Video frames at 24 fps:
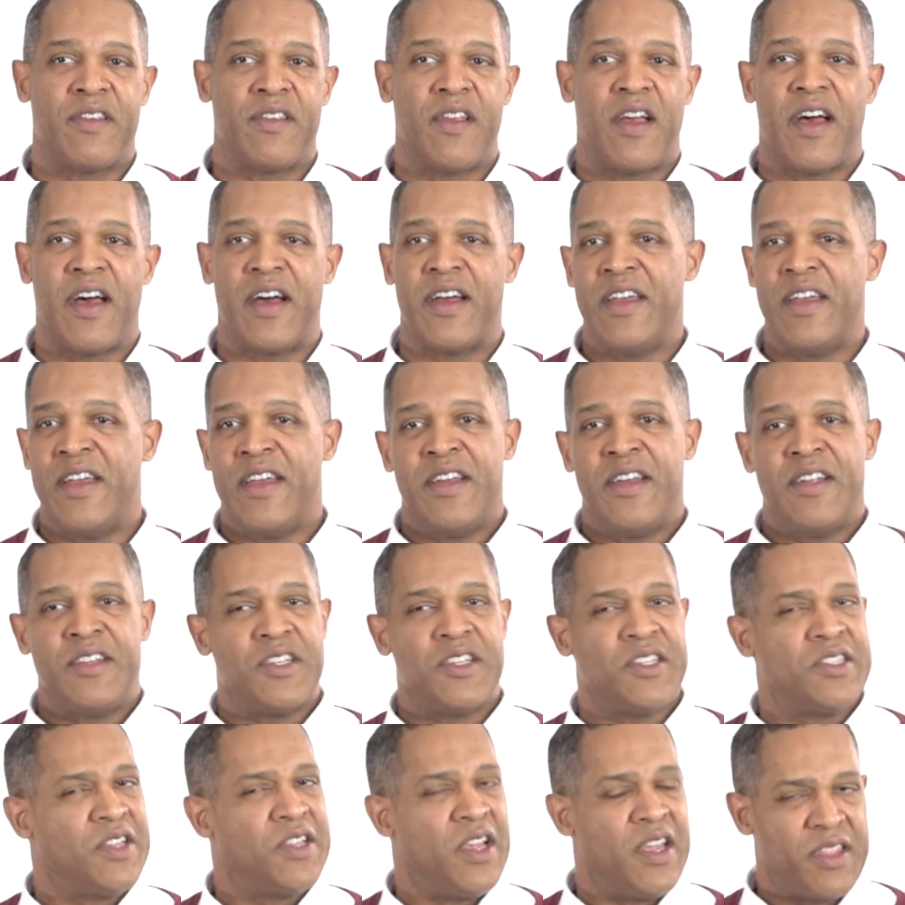Uh,
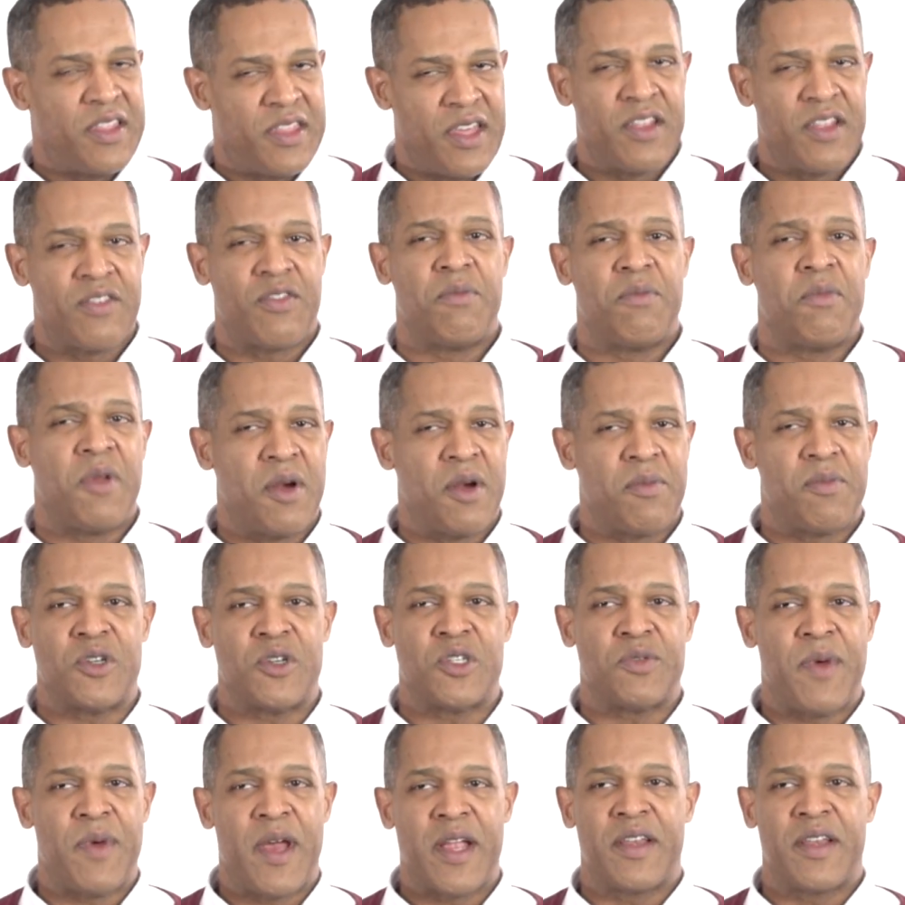just seeing things from their
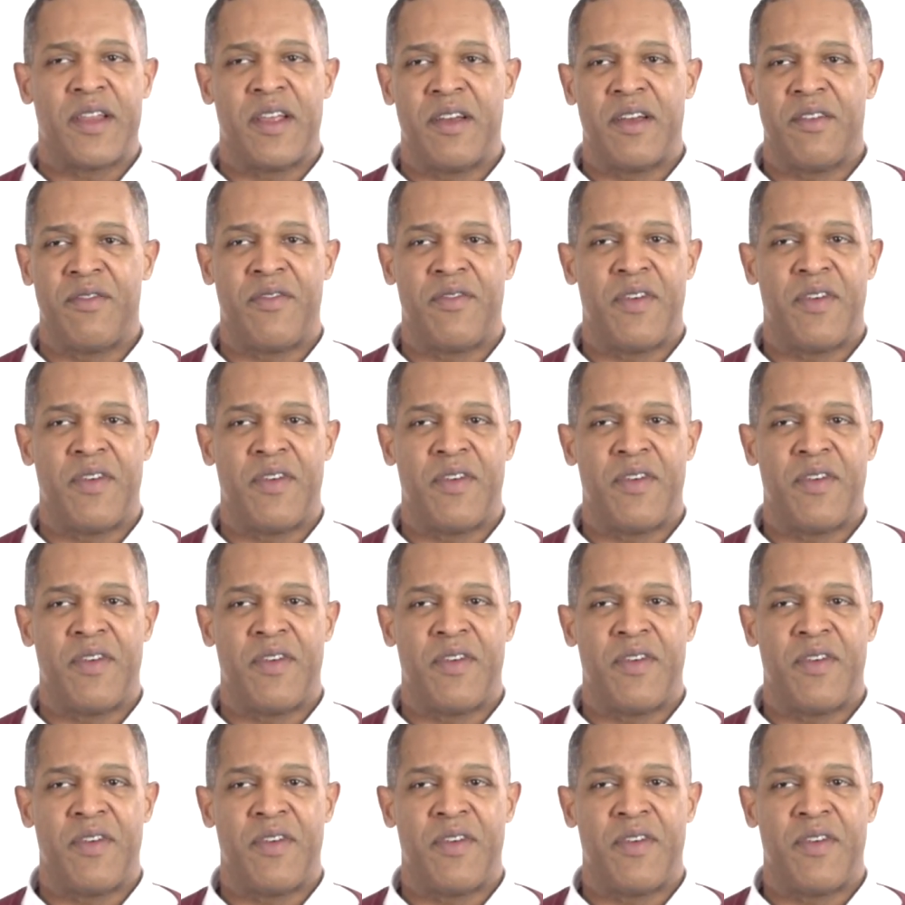perspective.